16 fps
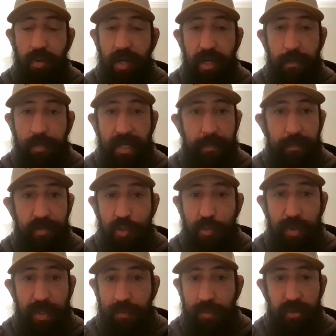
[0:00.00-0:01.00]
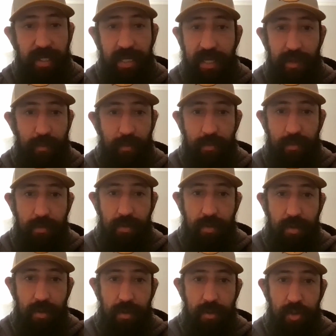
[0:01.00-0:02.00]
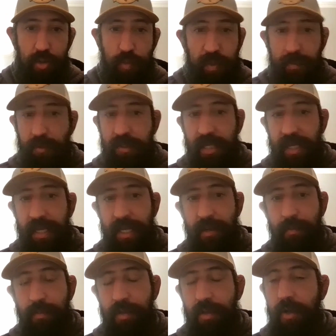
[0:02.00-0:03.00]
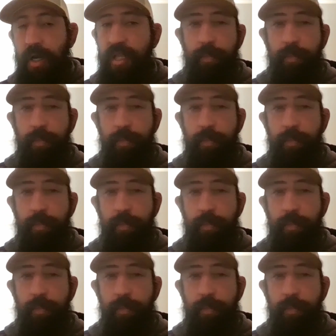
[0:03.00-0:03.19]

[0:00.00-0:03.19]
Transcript: But pe- new people came. Yeah. New people came.